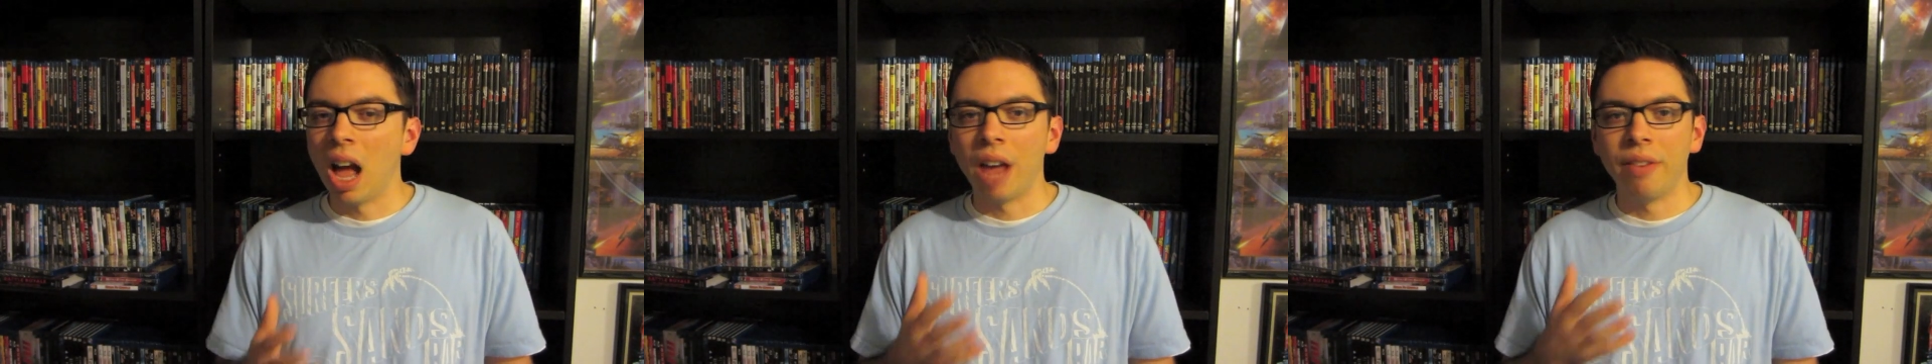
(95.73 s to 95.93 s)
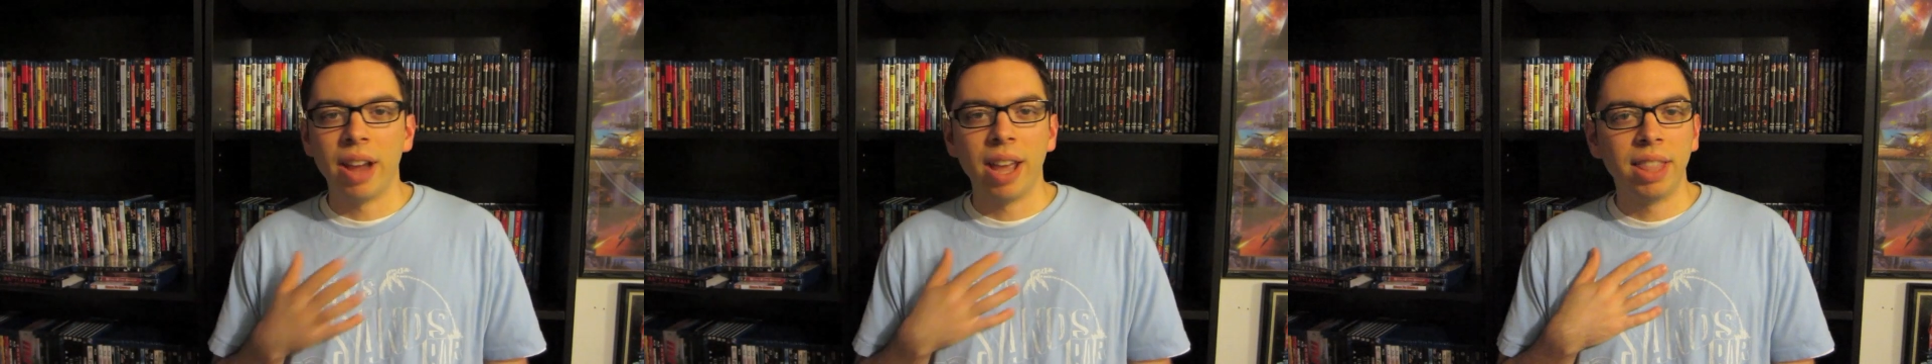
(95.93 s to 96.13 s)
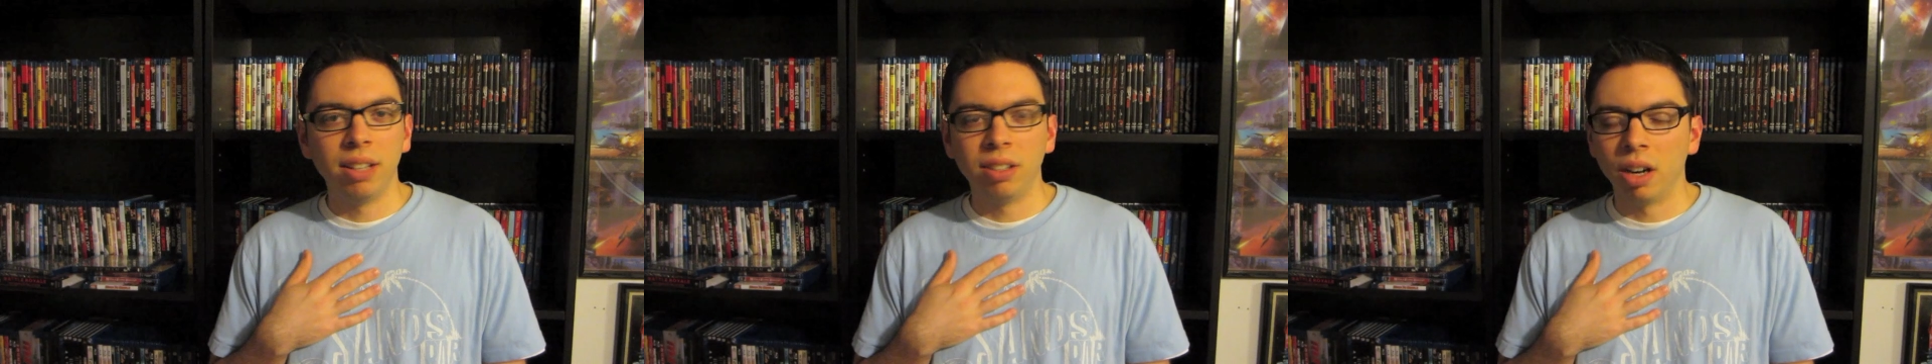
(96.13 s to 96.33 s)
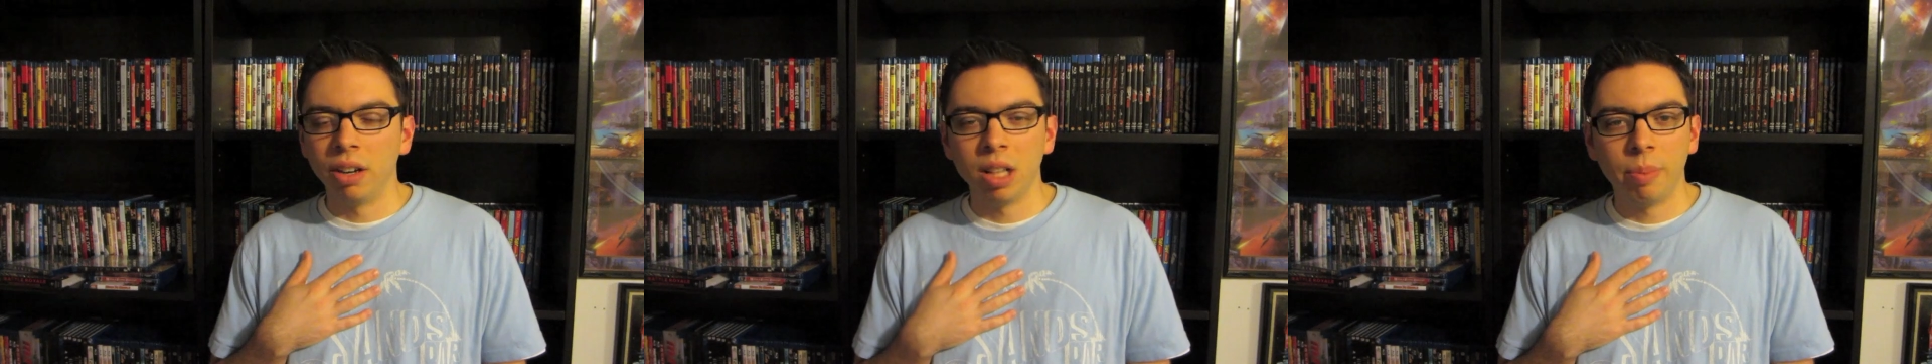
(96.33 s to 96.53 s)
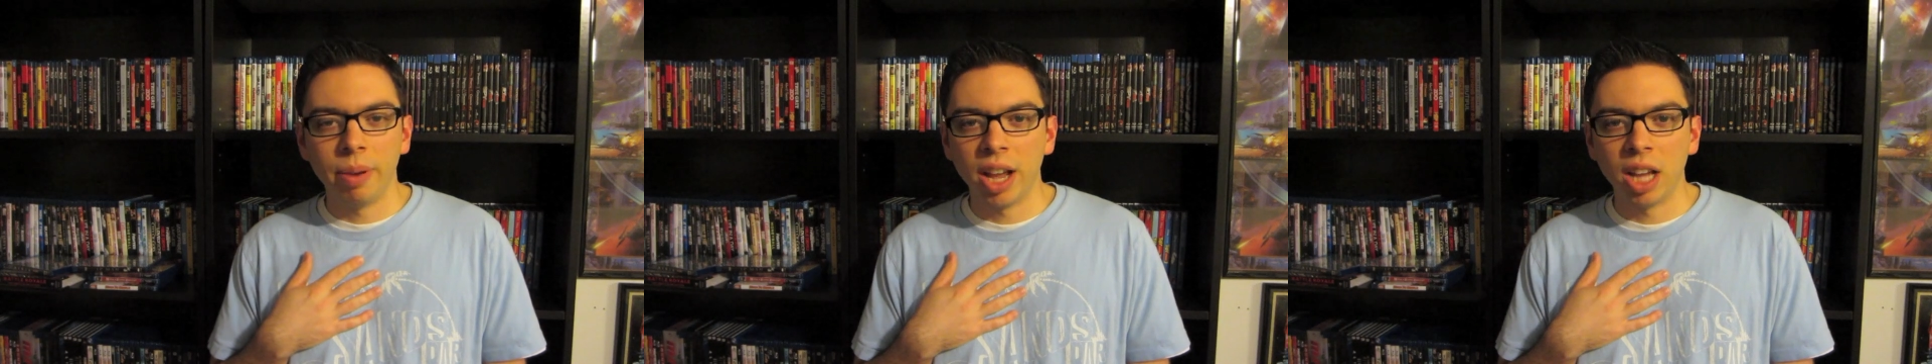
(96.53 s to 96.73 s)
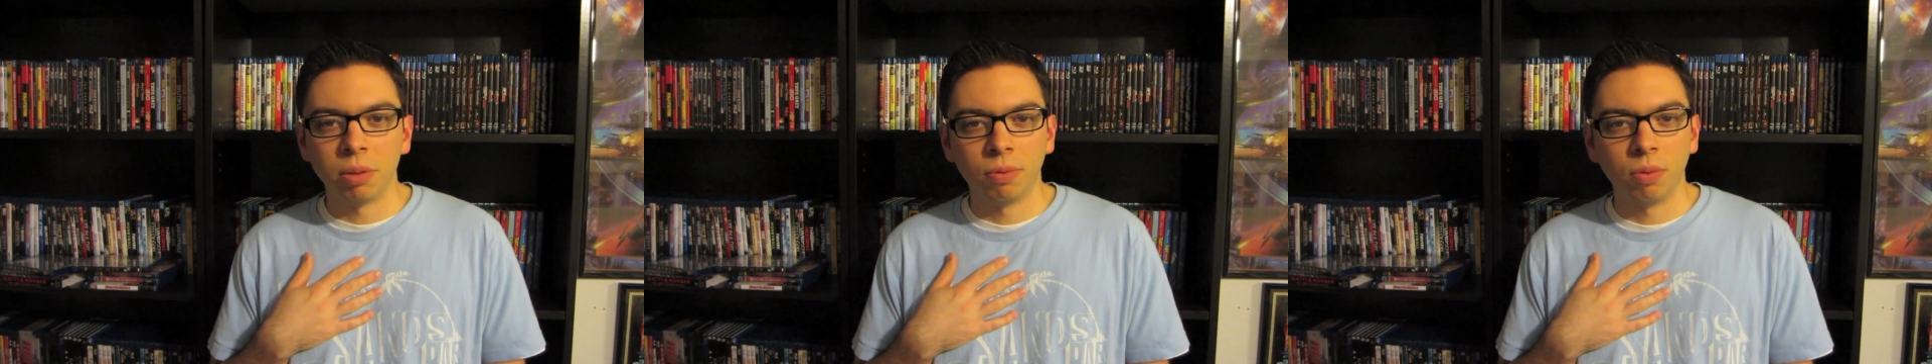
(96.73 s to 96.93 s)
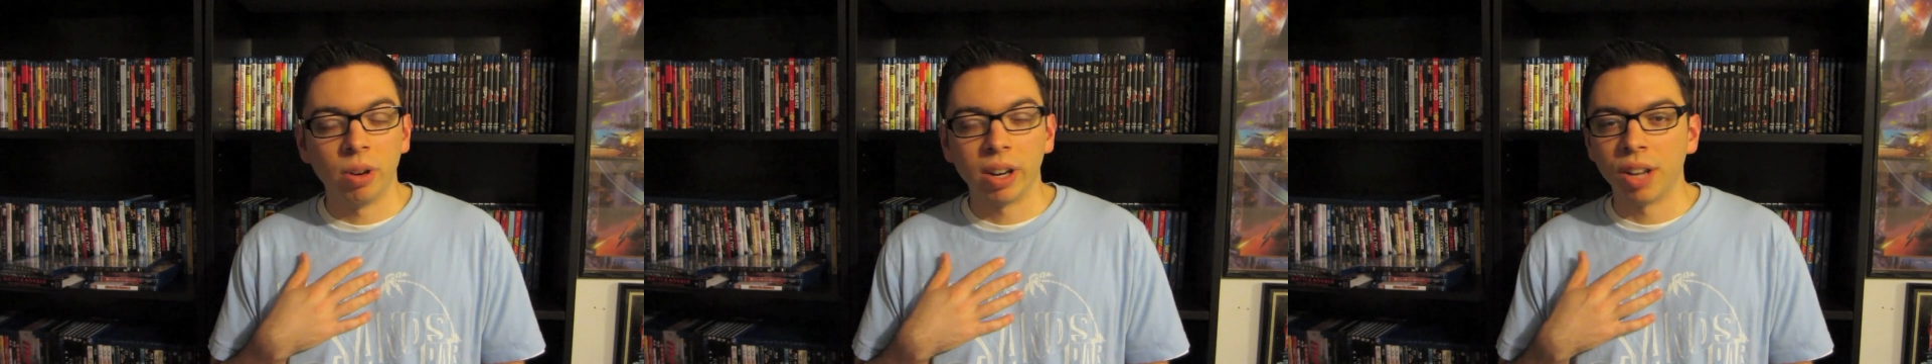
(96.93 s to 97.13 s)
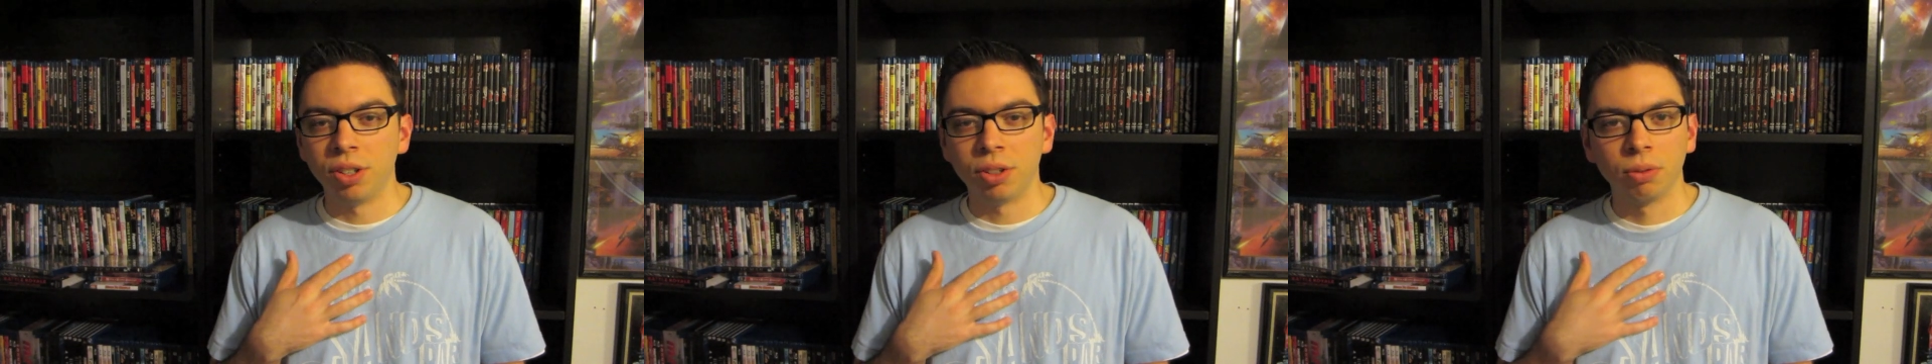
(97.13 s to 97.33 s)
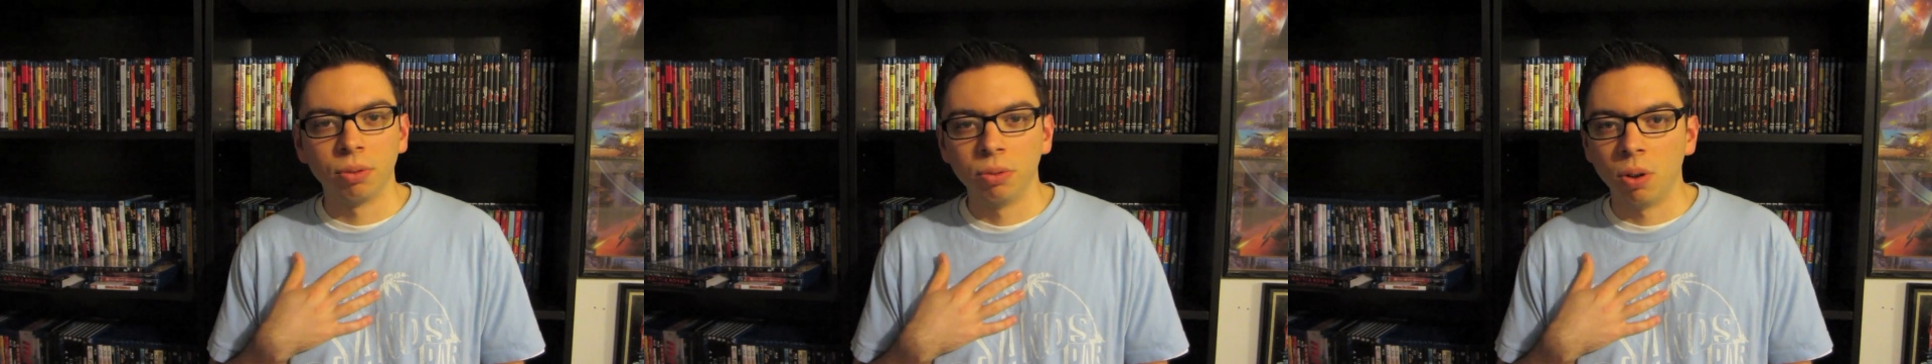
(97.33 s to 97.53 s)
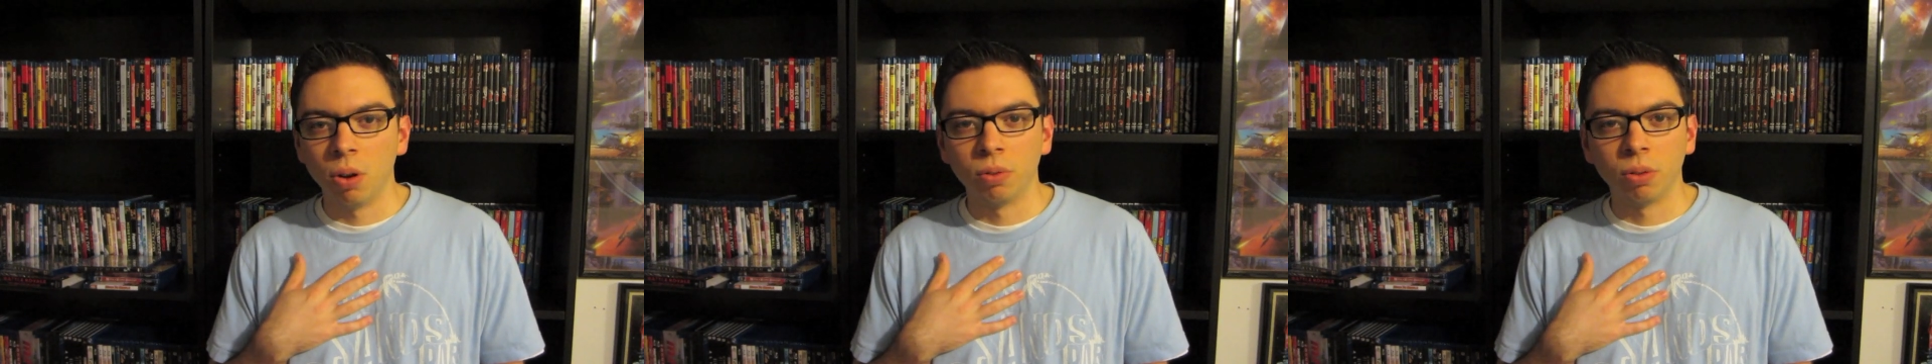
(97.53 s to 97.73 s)
I've had that done in the past before I got
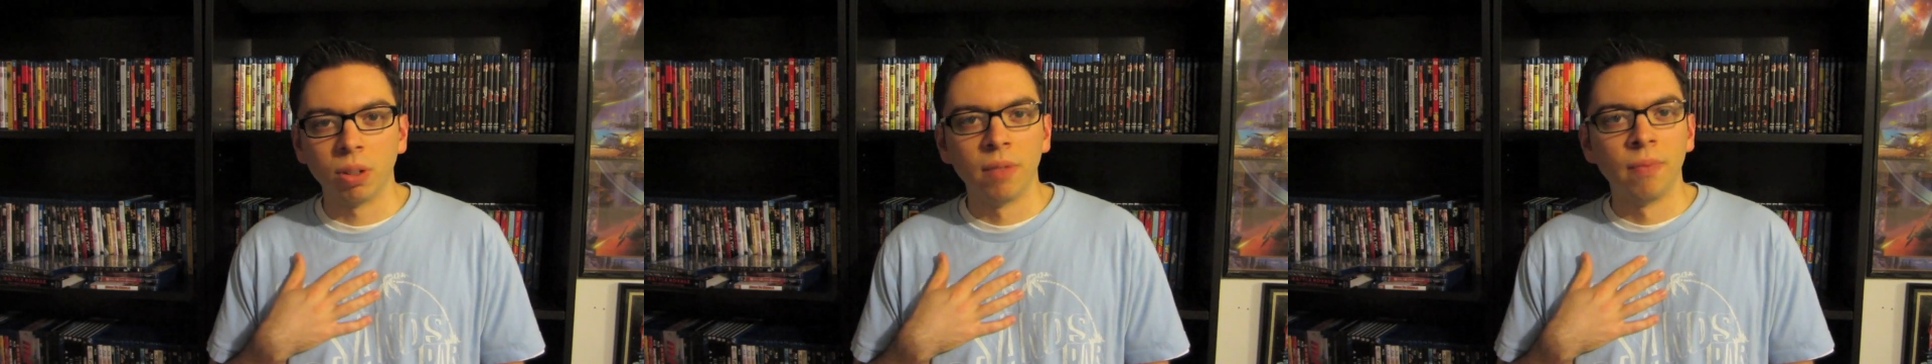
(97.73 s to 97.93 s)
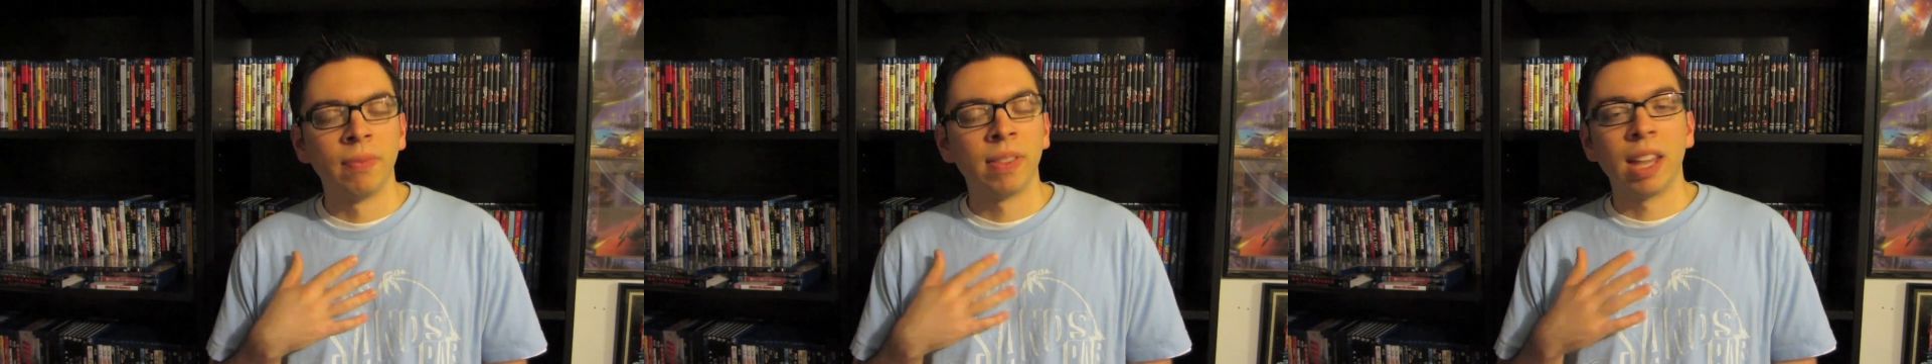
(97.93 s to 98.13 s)
screwed over,